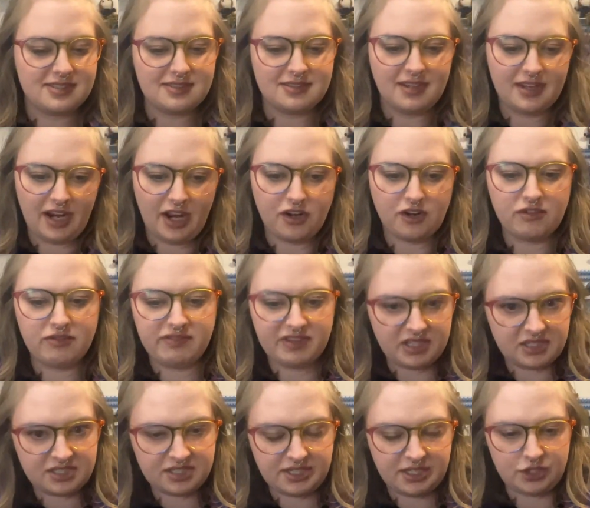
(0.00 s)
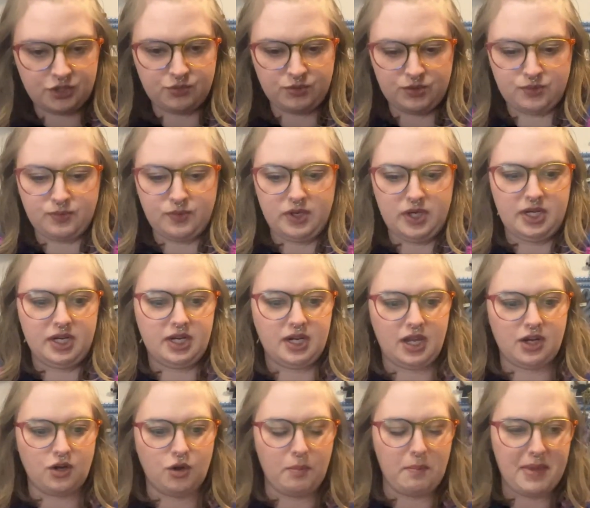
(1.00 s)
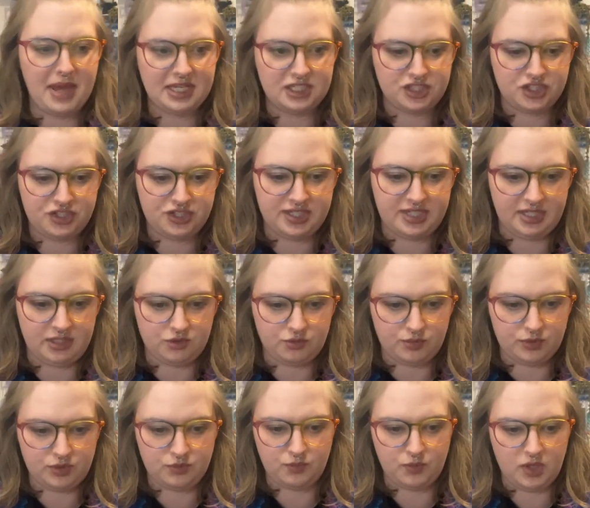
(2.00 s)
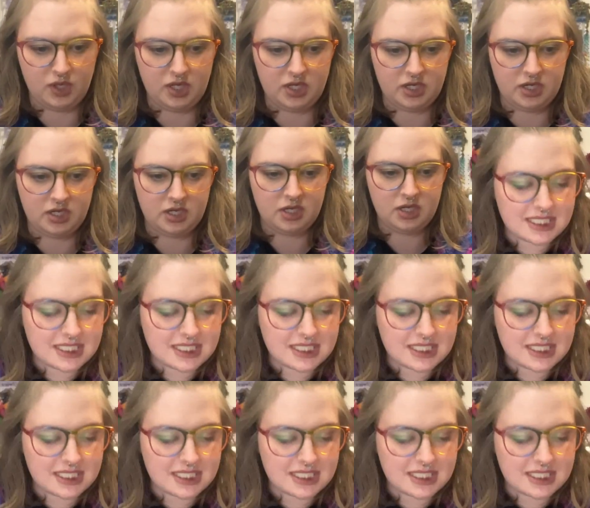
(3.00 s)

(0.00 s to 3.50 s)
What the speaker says: And I know V-stitch was one, and I know mesh stitch was one.